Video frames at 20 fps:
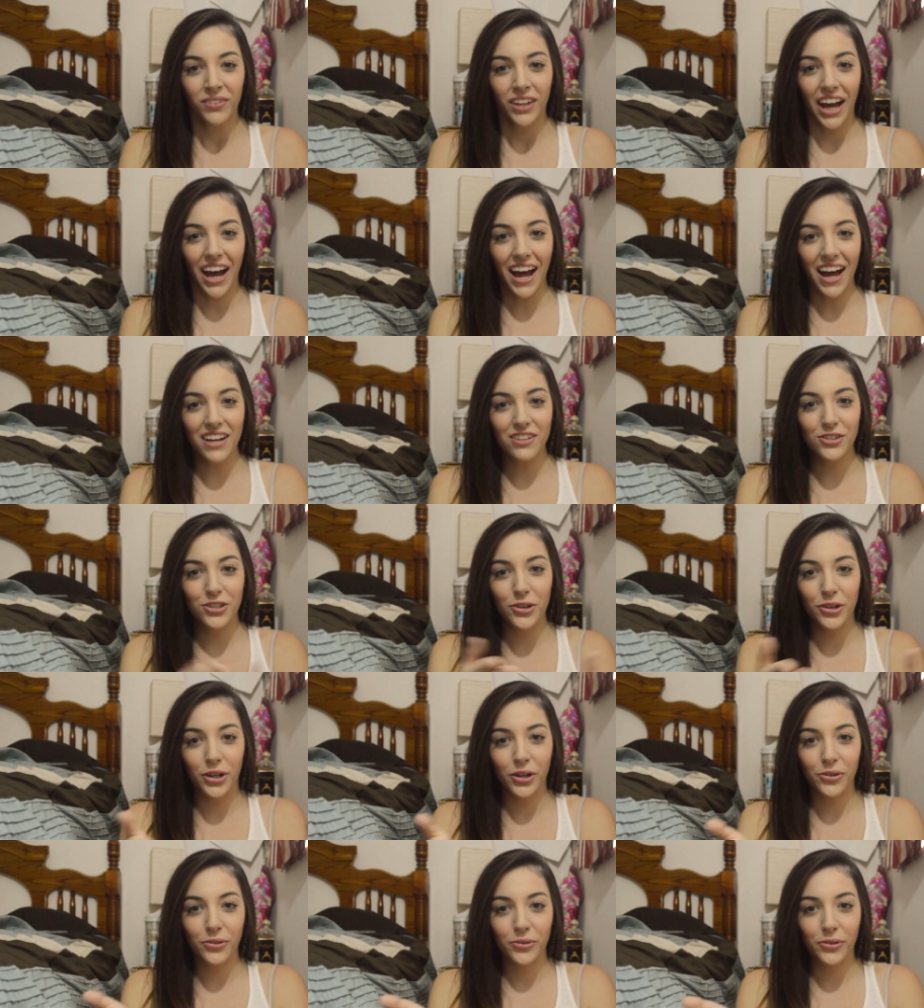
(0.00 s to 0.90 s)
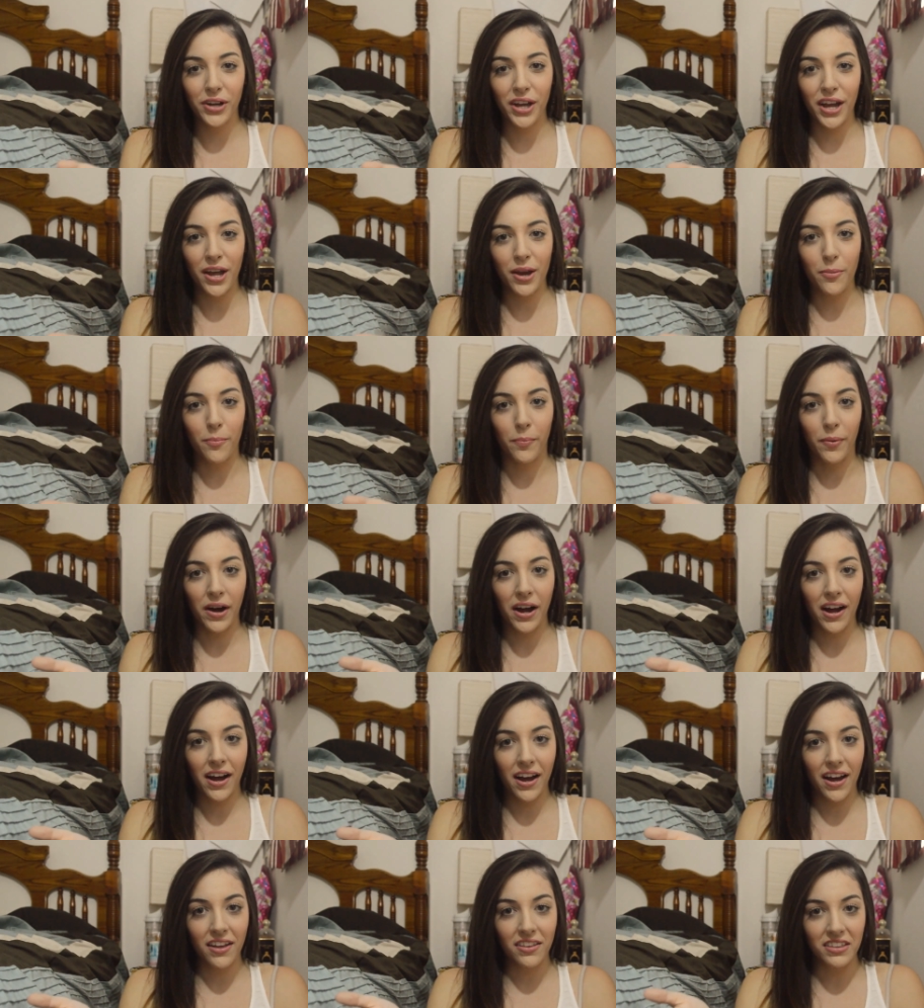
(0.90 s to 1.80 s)
As you can read
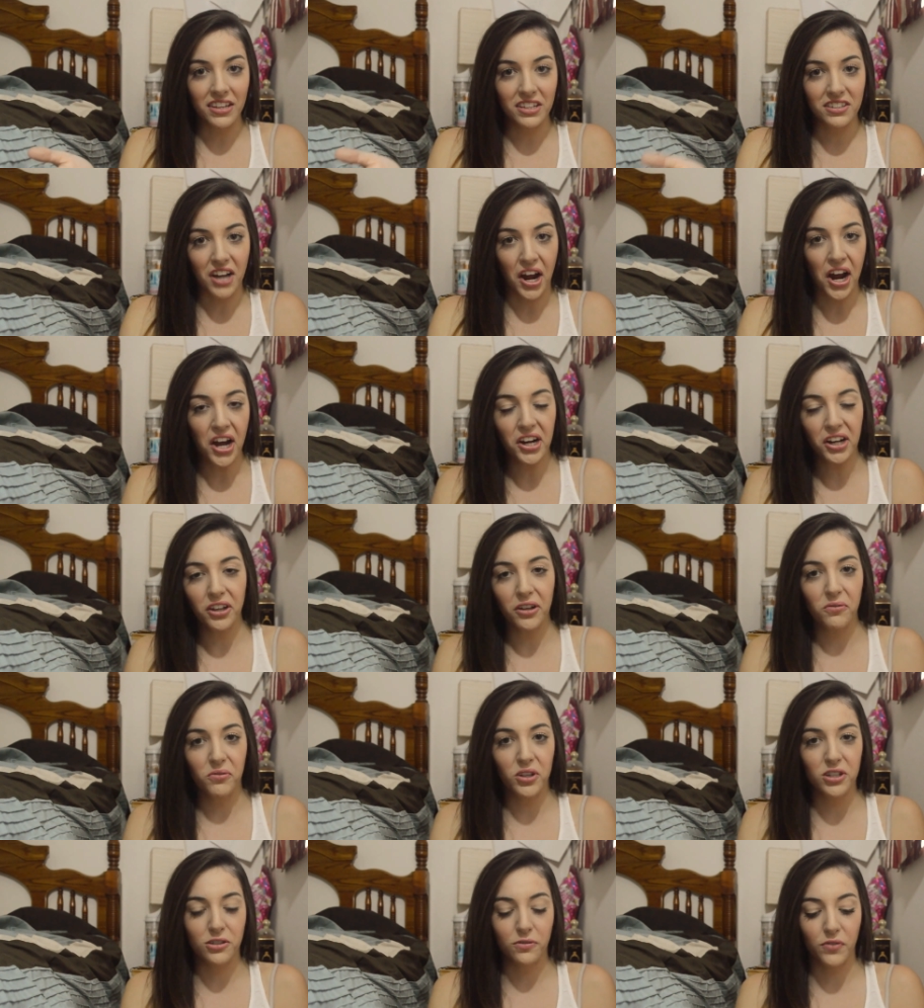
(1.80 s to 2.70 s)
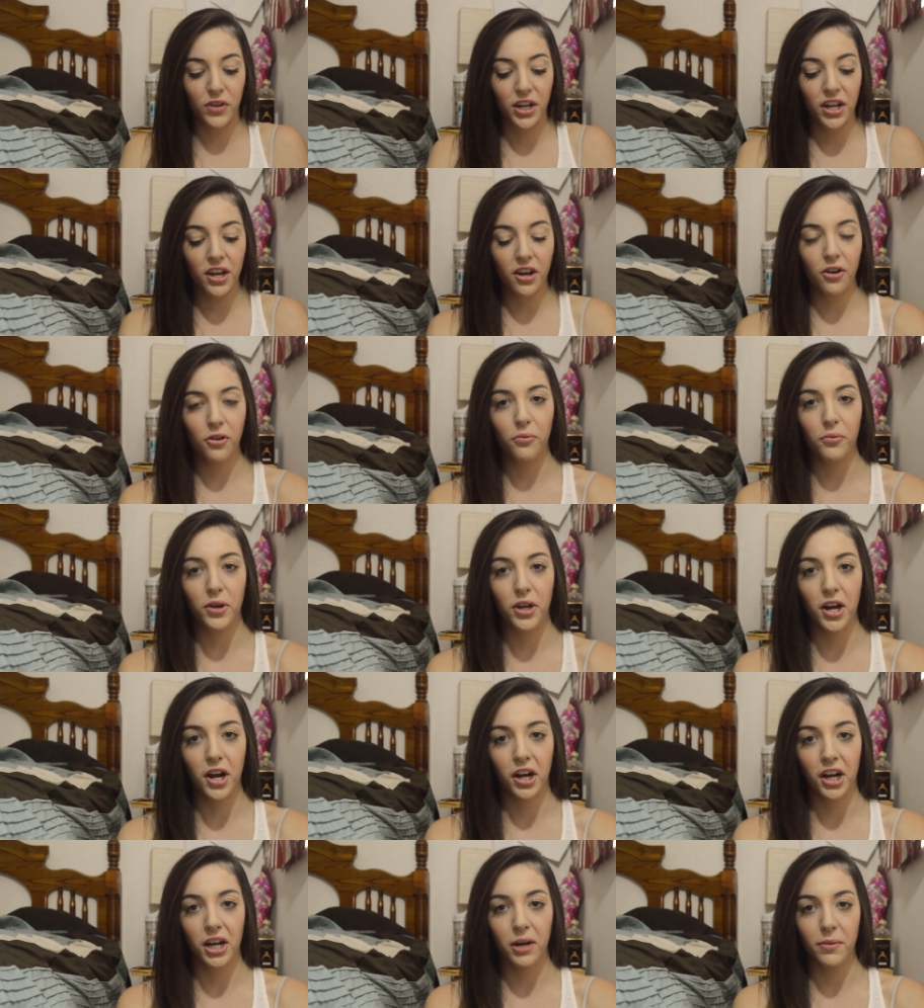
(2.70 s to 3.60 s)
by the title of this video, we
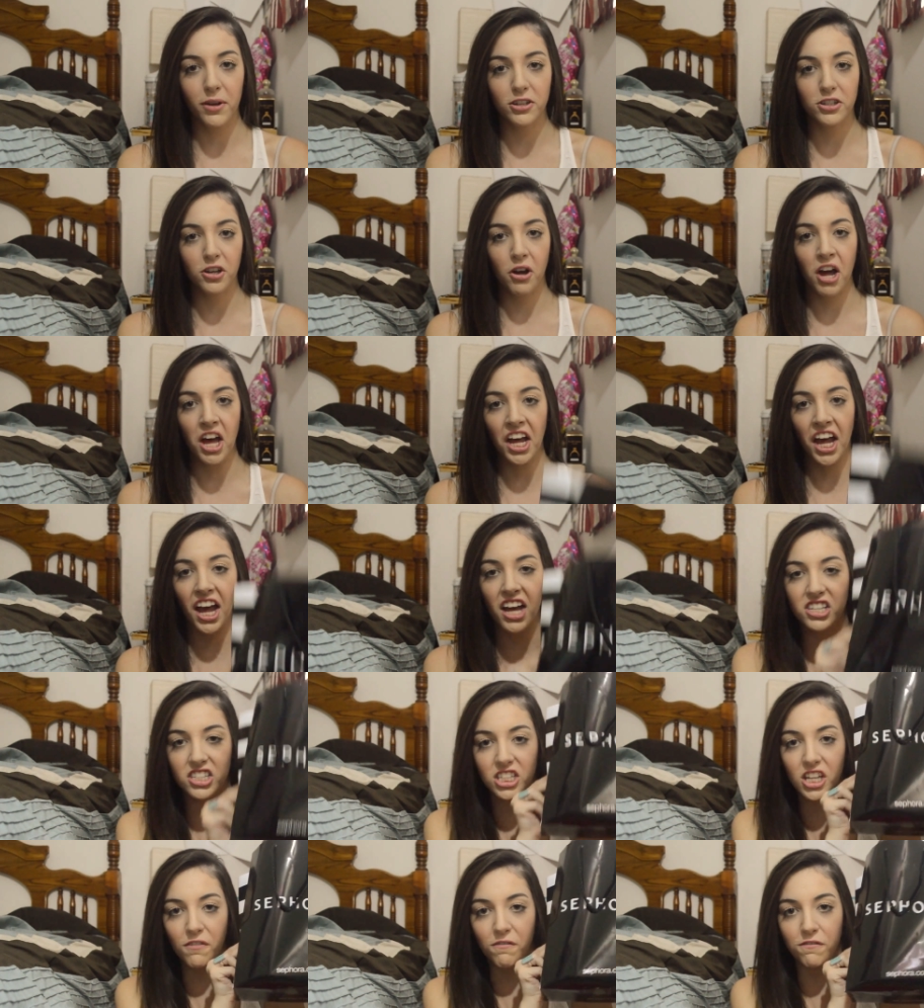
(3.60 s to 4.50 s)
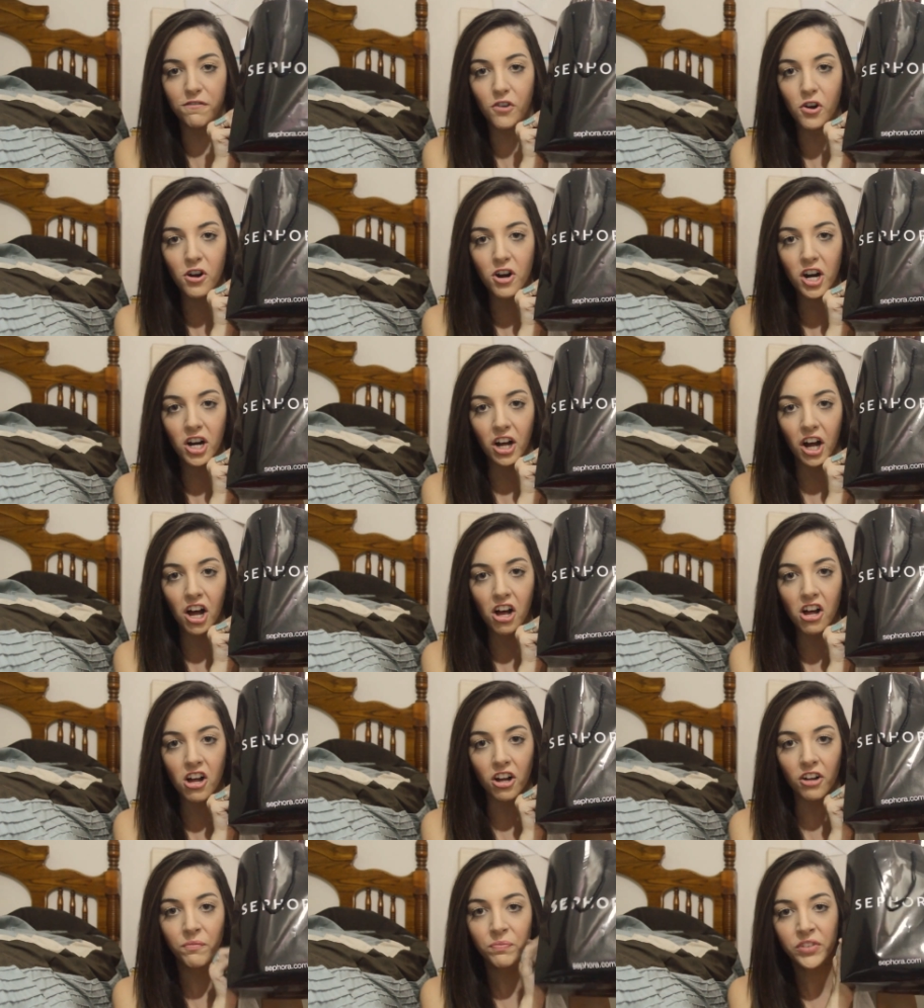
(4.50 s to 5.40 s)
are going to be doing a Sephora
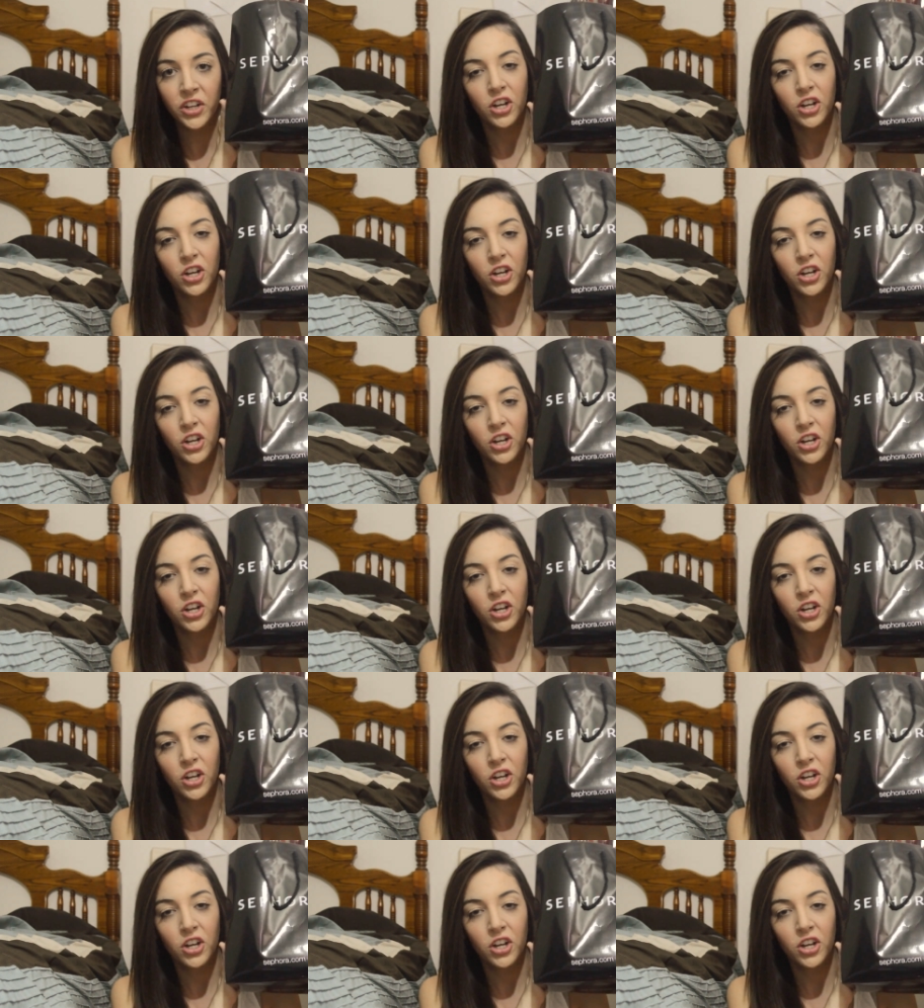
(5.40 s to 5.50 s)
haul.